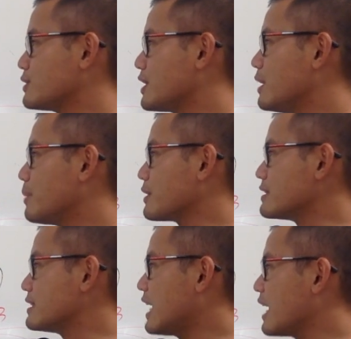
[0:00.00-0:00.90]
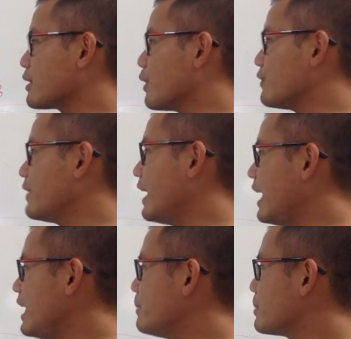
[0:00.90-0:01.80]
just care about the sine of
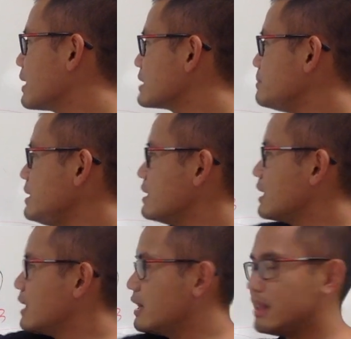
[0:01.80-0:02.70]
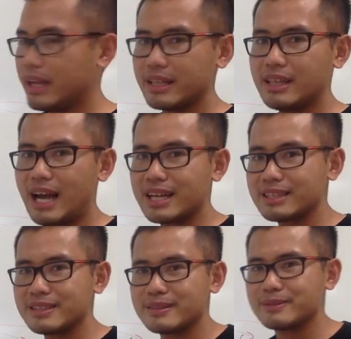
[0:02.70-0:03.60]
A plus B, like that.
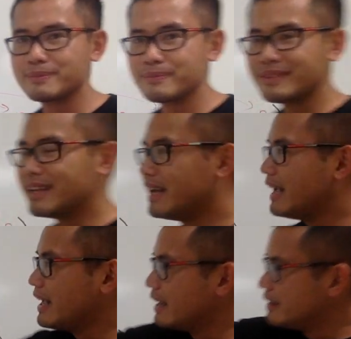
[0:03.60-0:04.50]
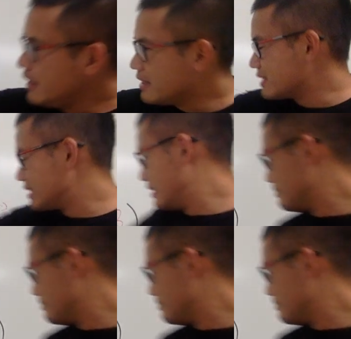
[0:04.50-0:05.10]
This